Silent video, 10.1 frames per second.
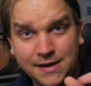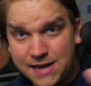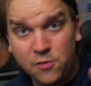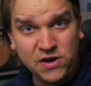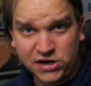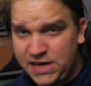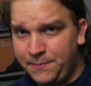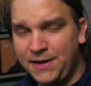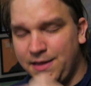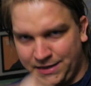Now we are
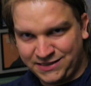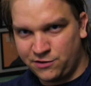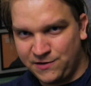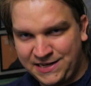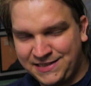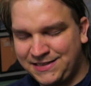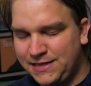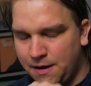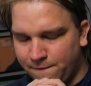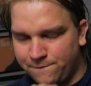keeping this 3D
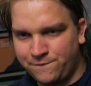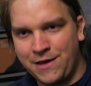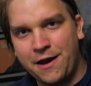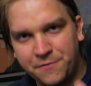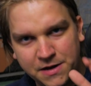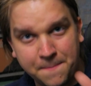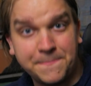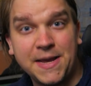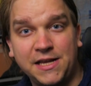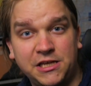scene very
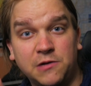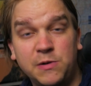basic.